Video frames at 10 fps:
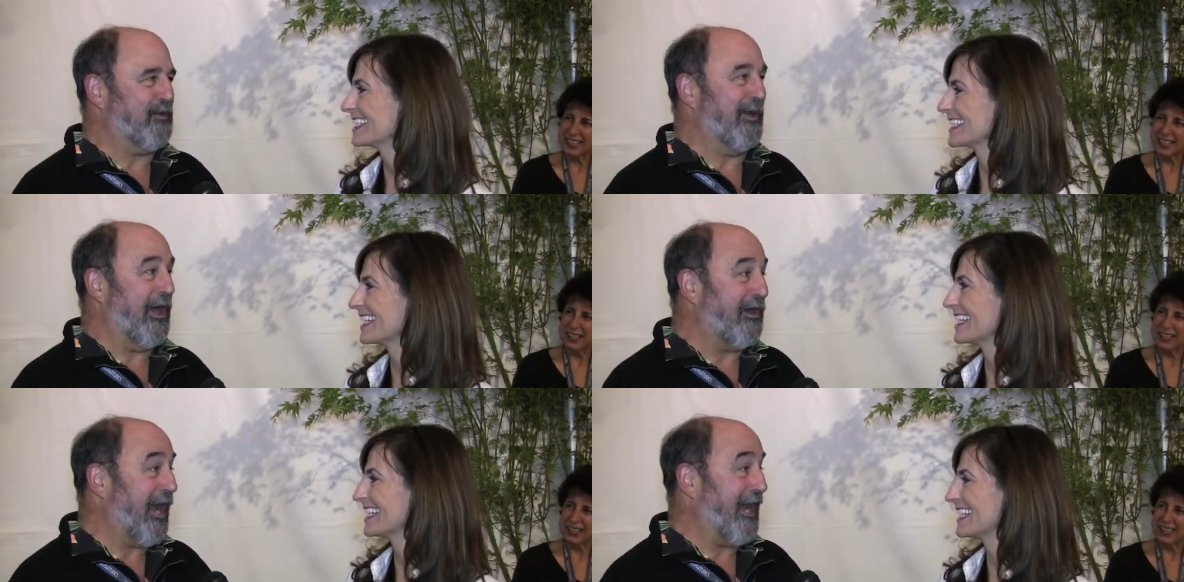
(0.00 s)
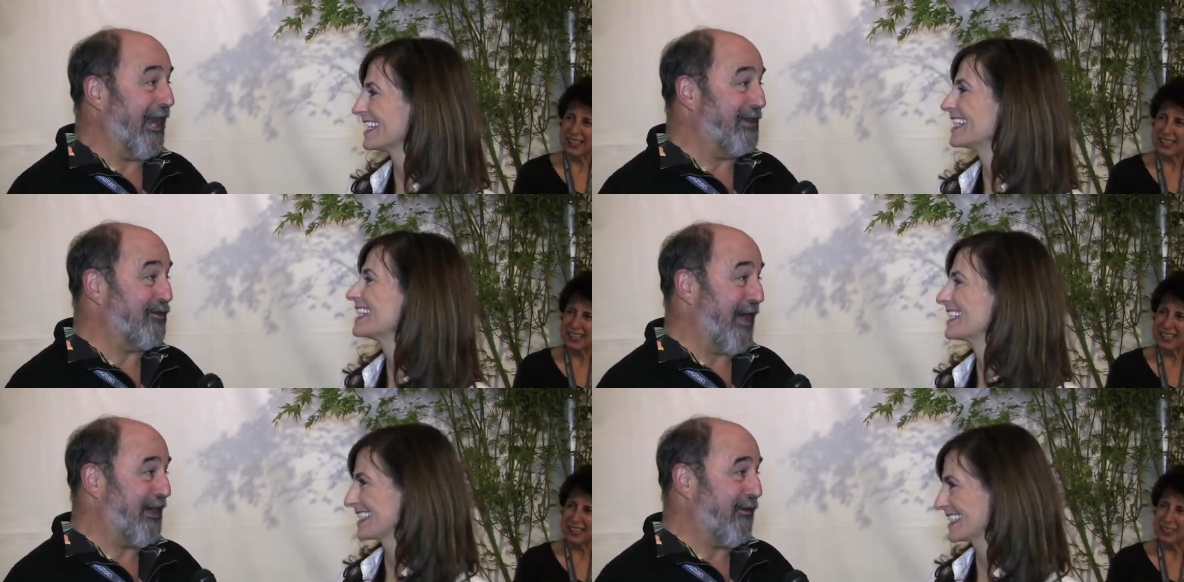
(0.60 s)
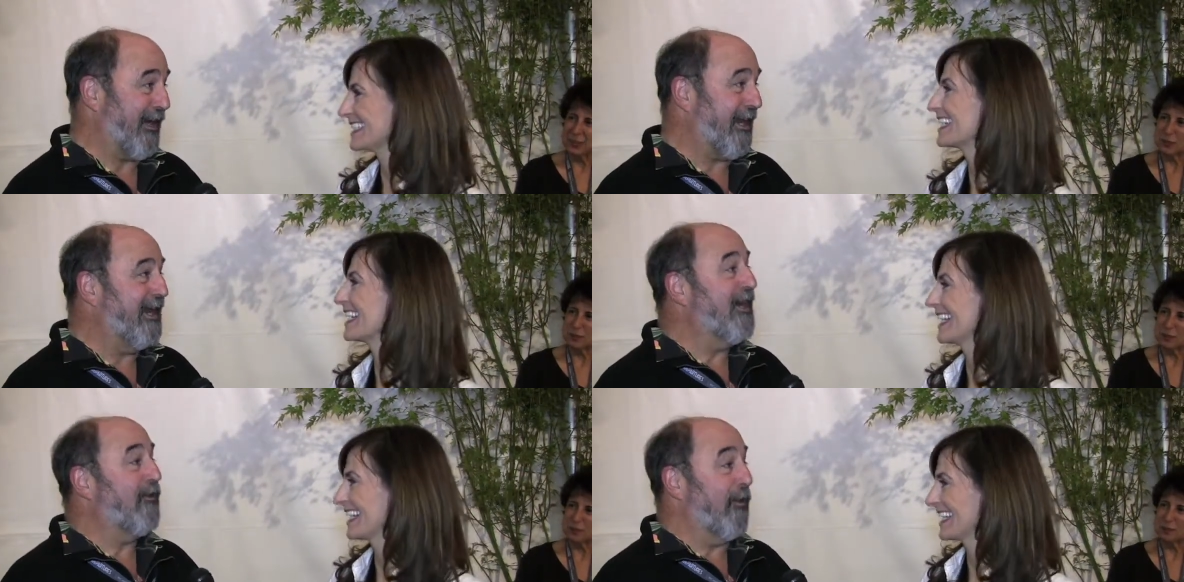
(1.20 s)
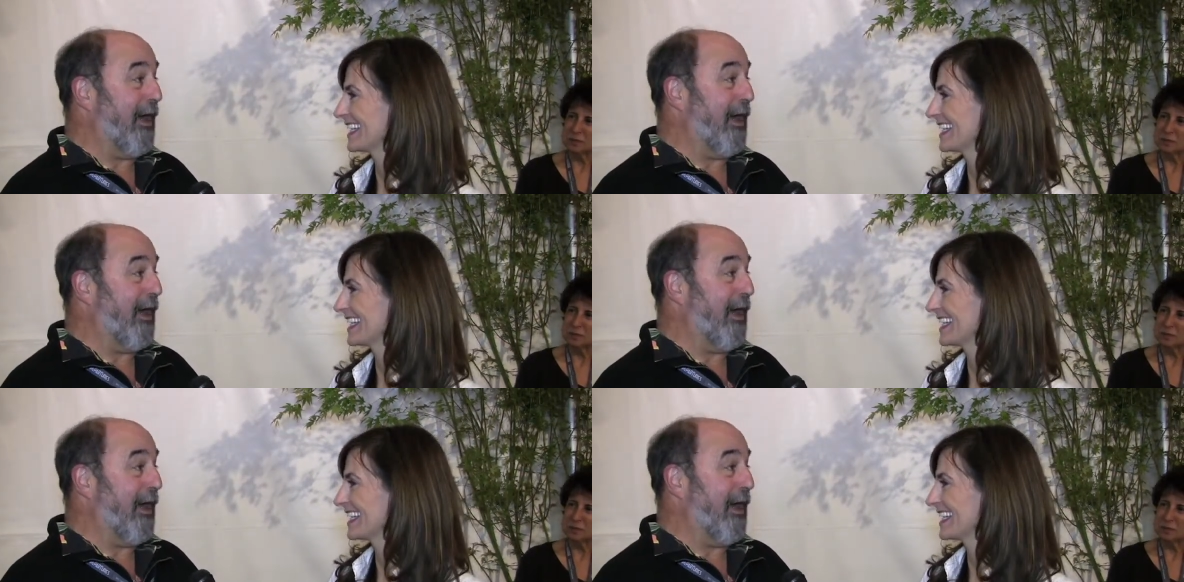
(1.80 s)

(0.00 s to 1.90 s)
Speaker 1: we're located on Dry Creek. We